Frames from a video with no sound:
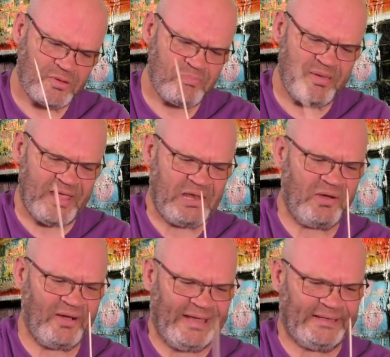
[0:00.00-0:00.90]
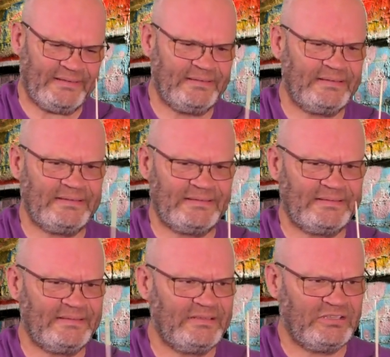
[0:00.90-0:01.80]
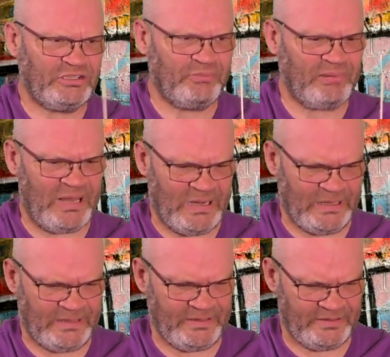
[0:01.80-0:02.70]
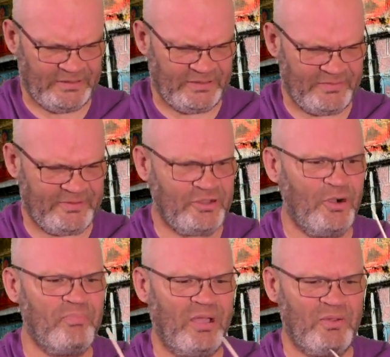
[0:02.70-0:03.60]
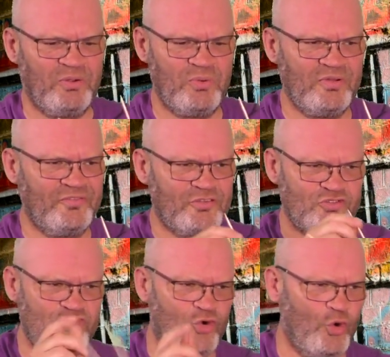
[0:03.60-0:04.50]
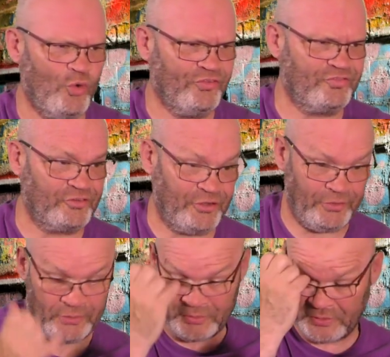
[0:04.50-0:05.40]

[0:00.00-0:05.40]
a bit like Kaplunk. You know, you've got to poke all of the straws through.